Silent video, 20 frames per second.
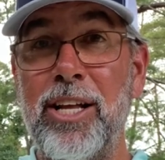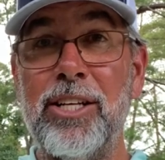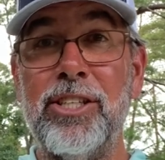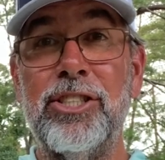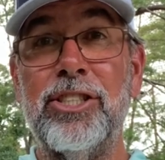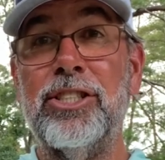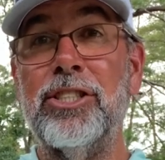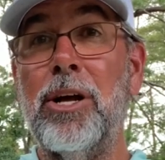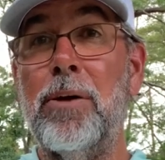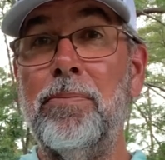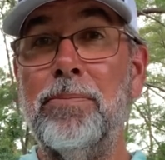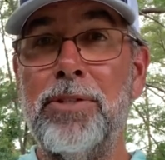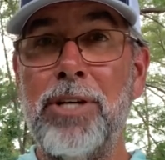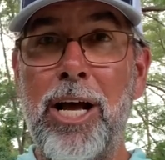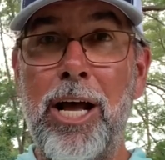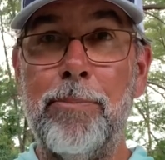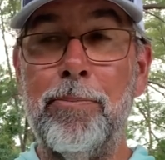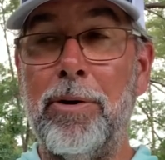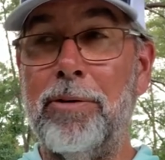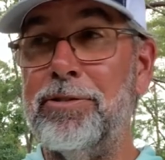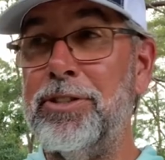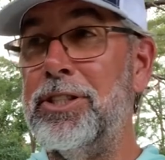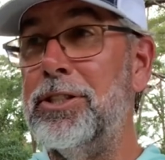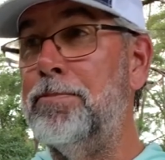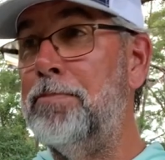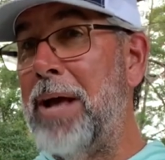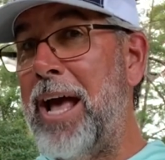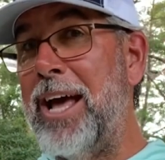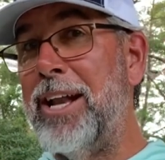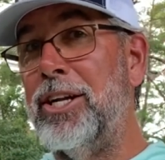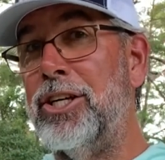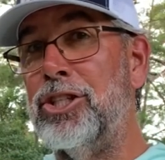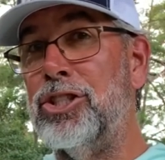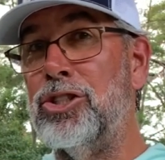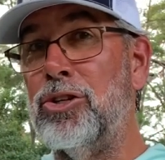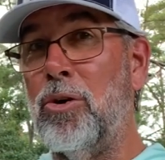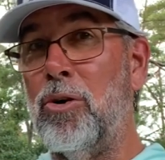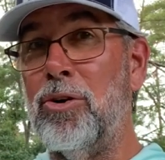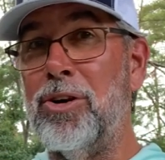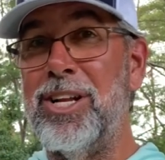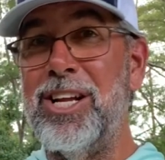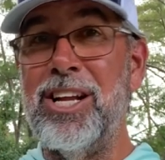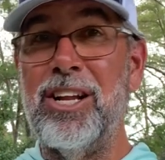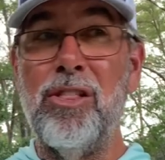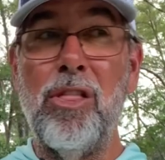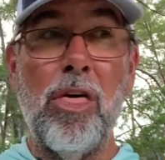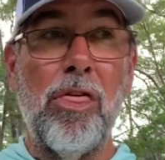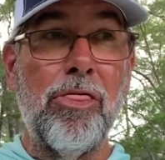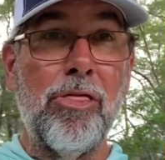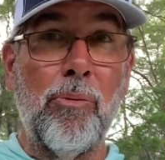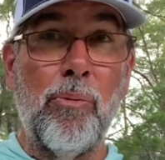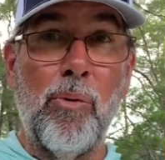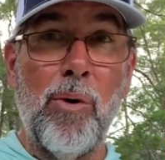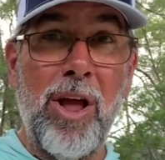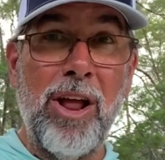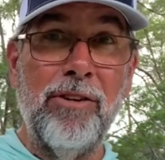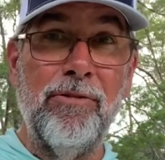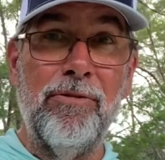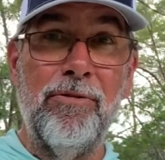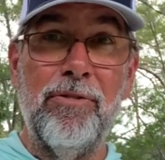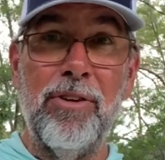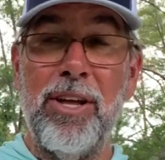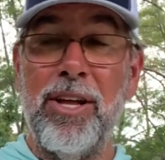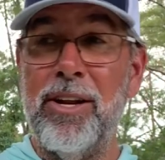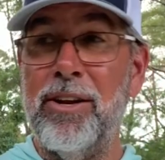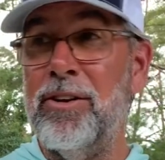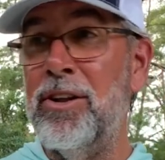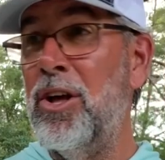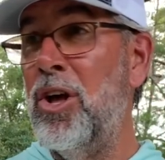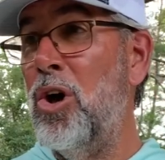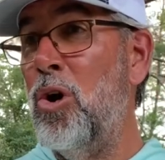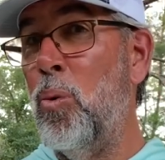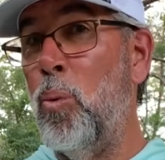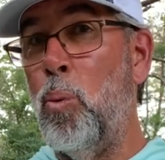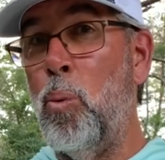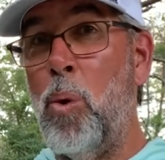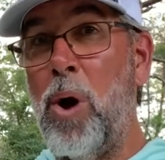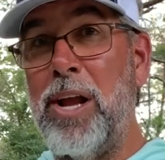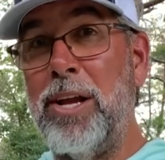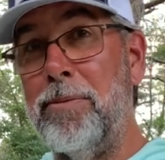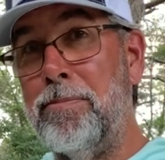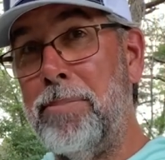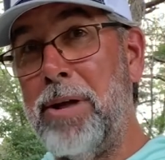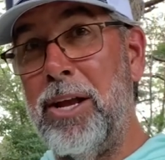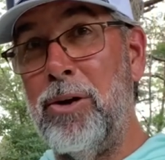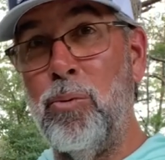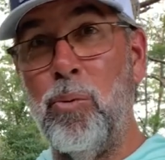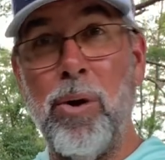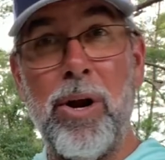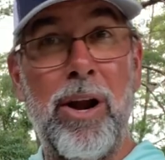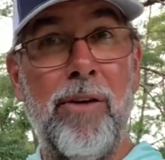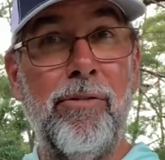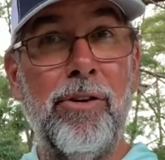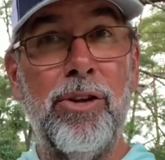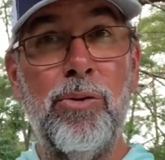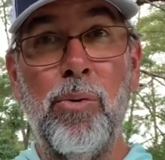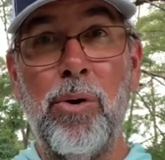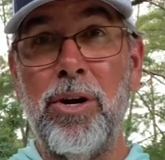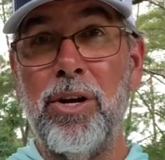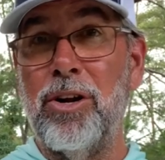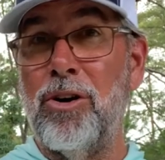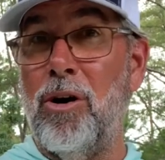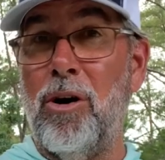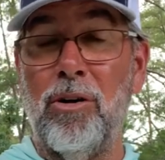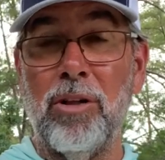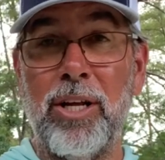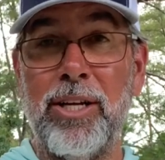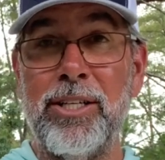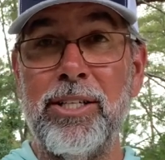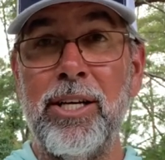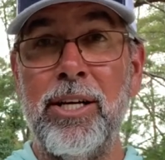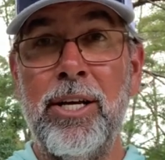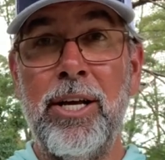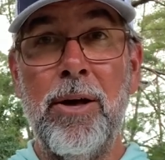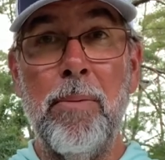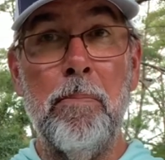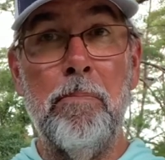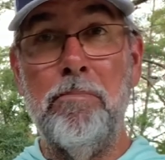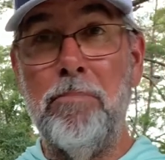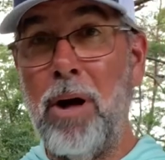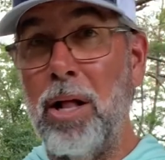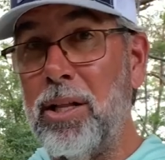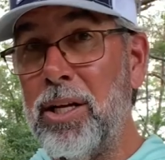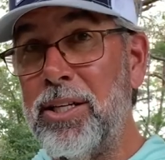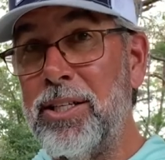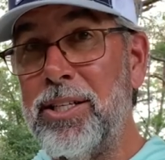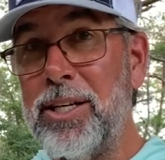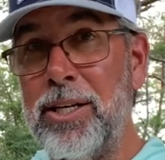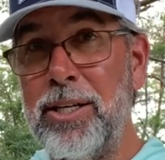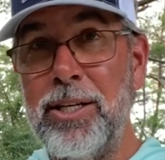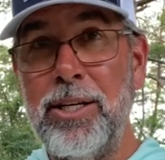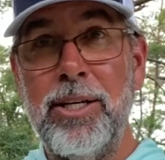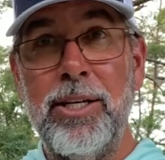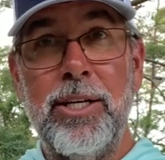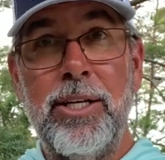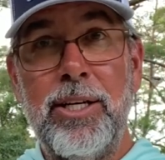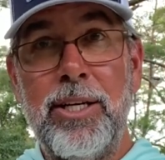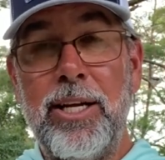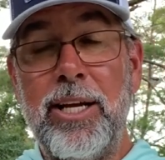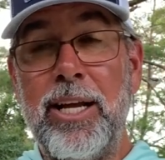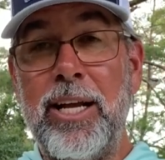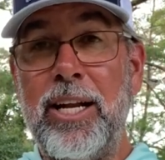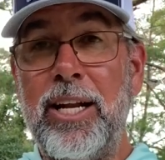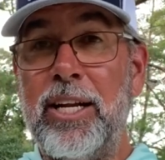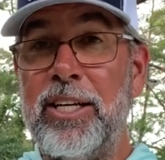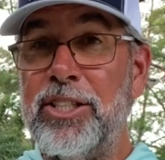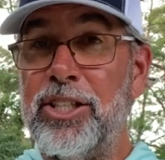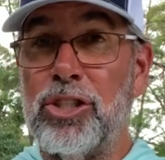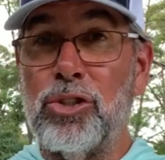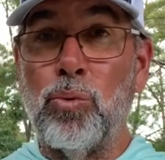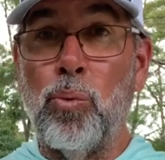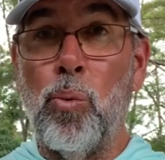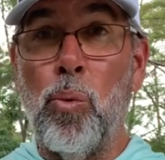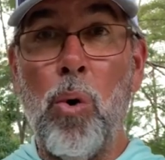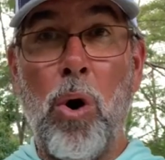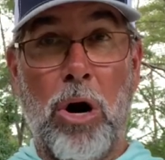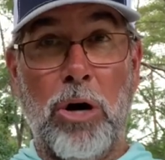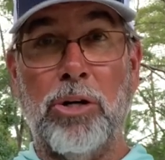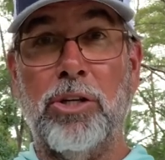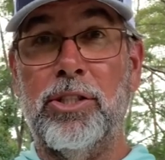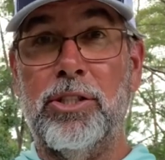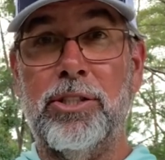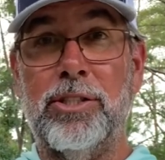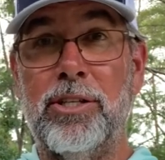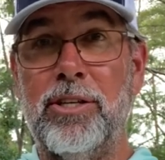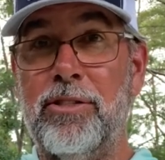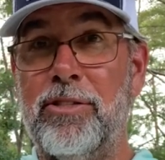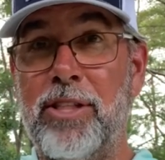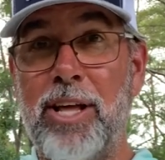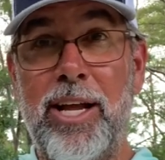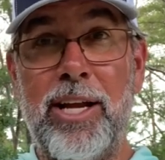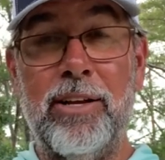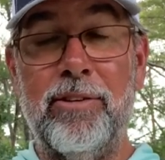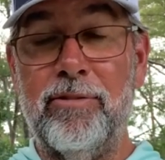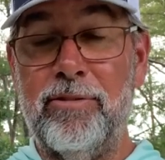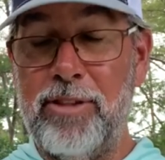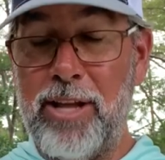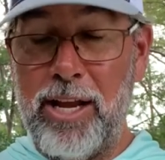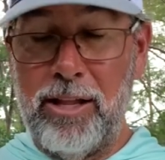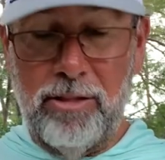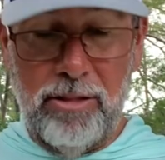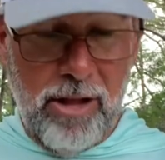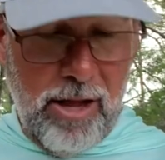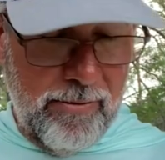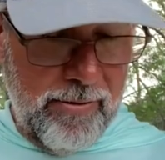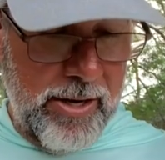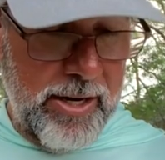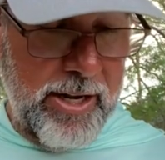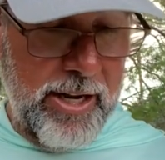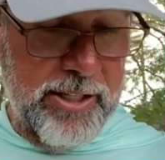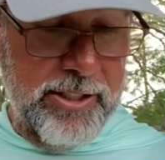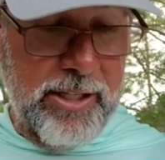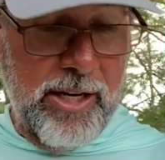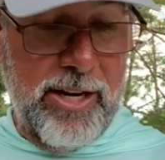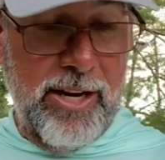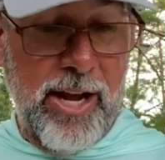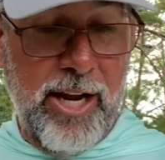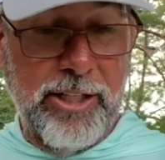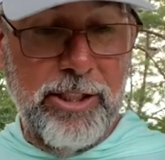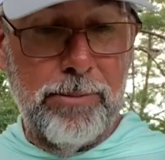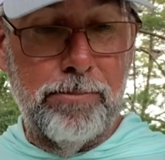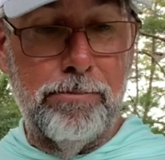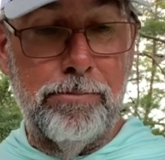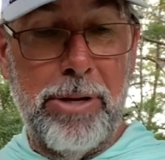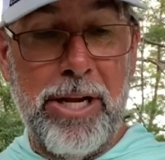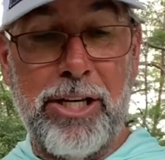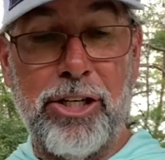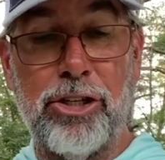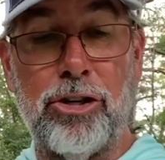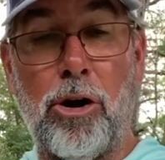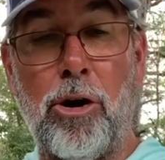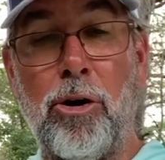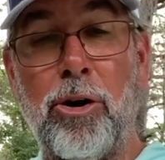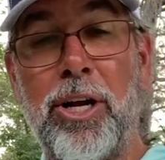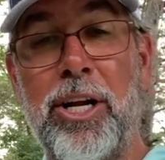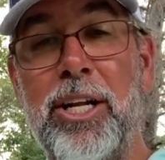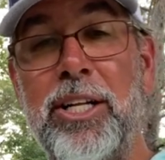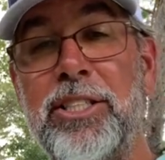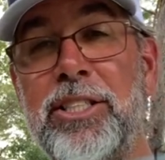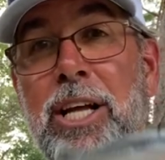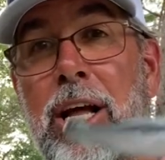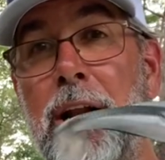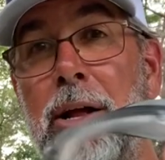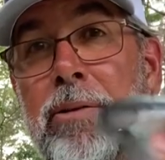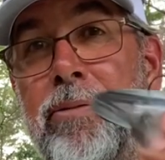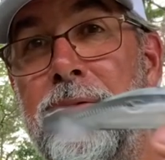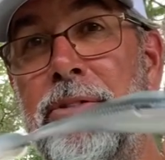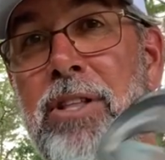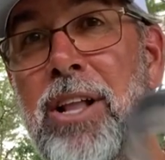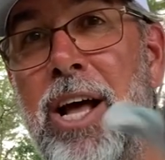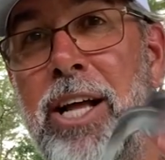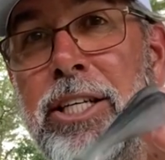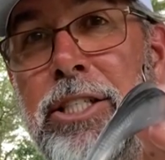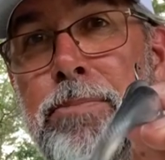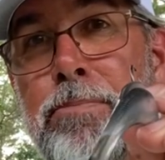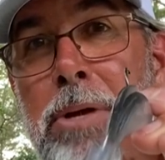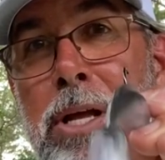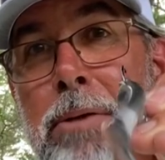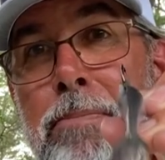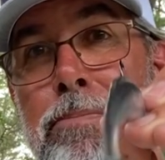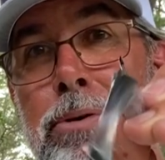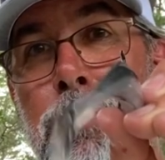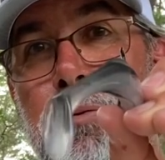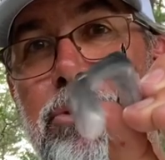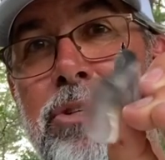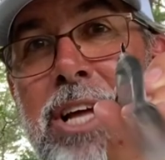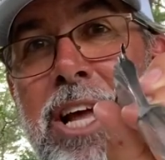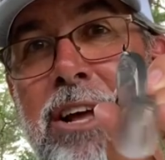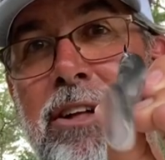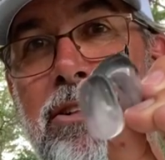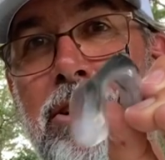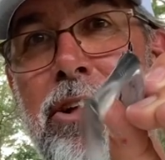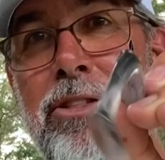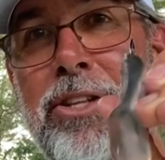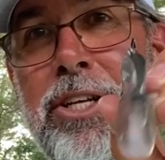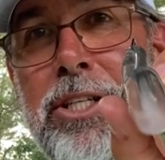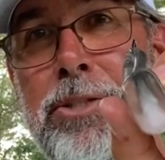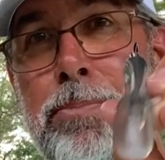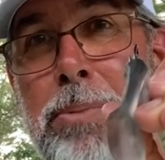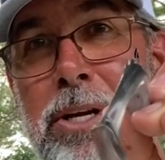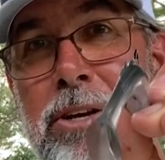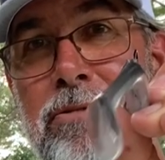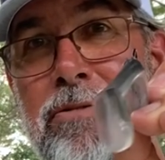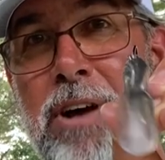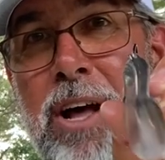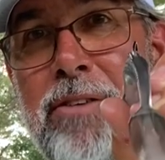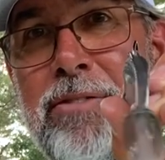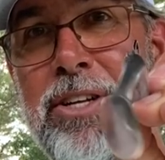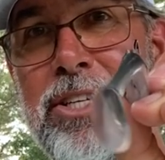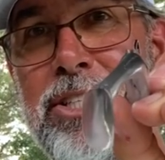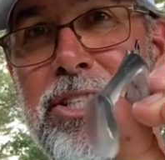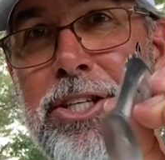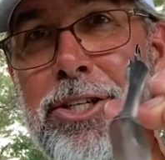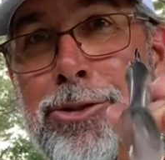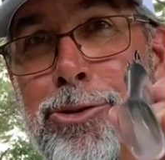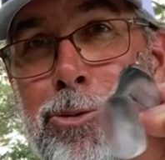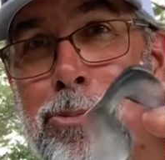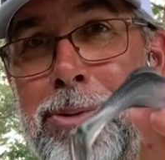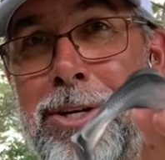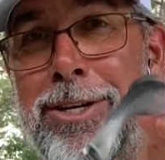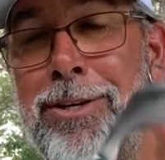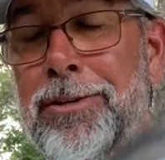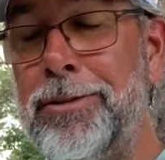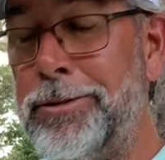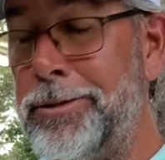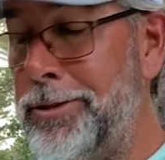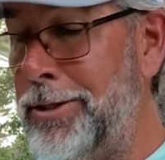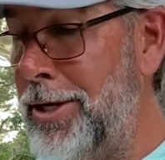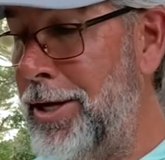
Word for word: some type of Spanish sardine, threadfin, white bait, whatever you want to call it mullet and it just works. They, they love it. It's a nice big target. It's got a nice big boot tail on these big five inch diesel minnows.